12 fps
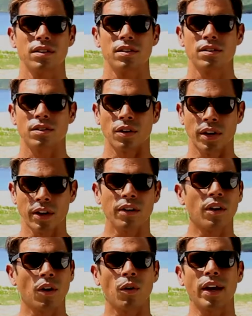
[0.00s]
So
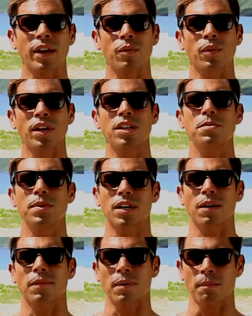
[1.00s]
here in Hawaii, we need to
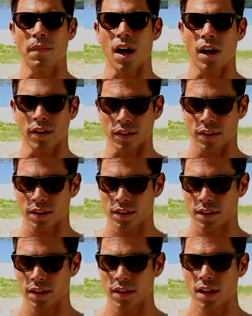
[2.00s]
become the model
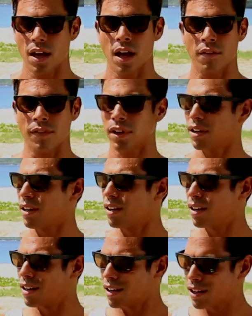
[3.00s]
of a
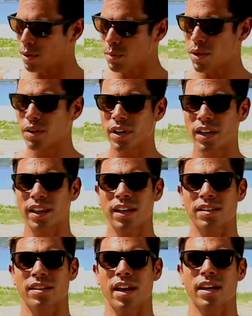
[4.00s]
community that
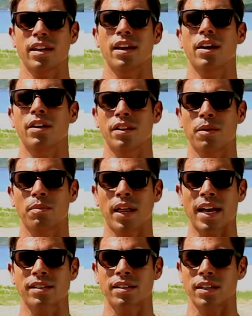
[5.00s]
is taking care of their
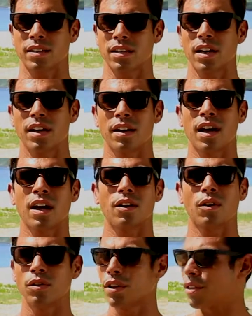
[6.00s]
plastics, not
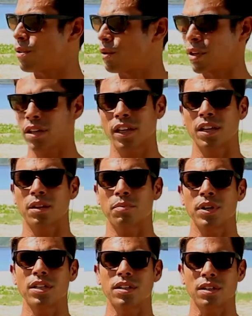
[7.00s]
only through cleaning the
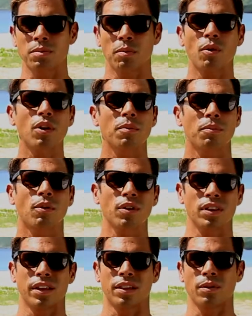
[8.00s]
beaches, but more
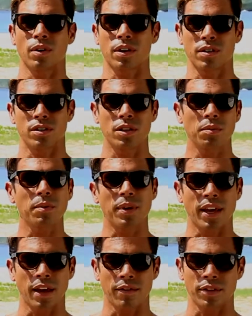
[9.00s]
importantly through our consumer
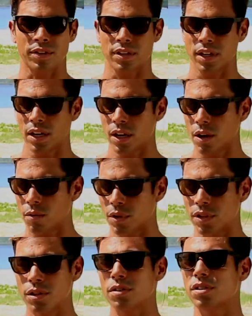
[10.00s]
behaviors,
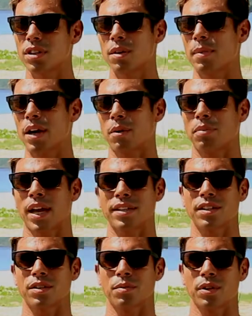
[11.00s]
reducing the amount of
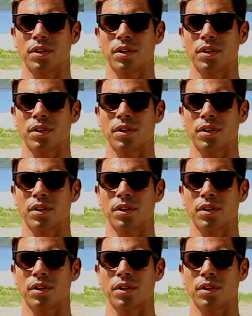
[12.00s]
plastics we're